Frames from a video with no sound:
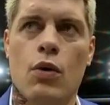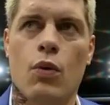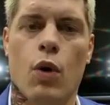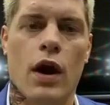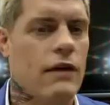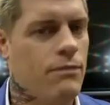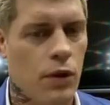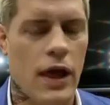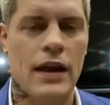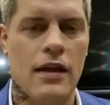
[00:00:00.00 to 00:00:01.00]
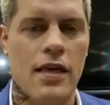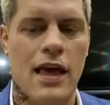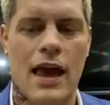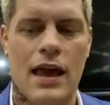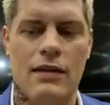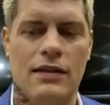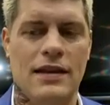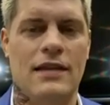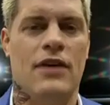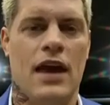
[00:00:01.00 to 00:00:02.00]
what I've planned to say
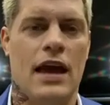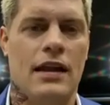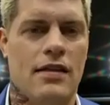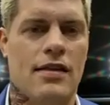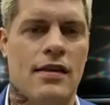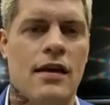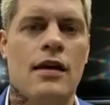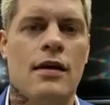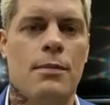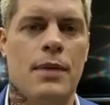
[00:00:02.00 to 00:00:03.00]
deviates mm-hmm.